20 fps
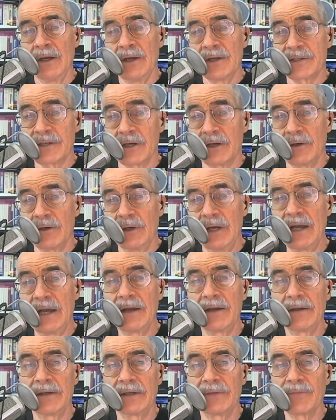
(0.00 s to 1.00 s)
So
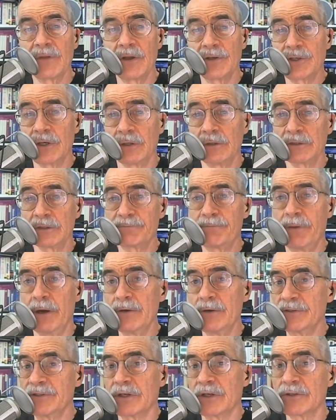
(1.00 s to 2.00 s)
Joel's
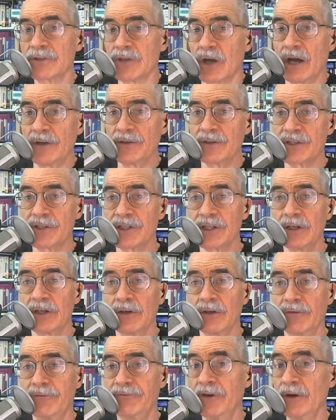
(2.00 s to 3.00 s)
post goes on to
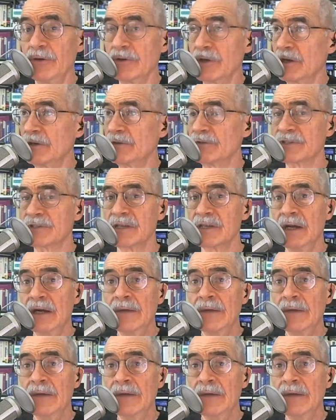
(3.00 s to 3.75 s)
show photos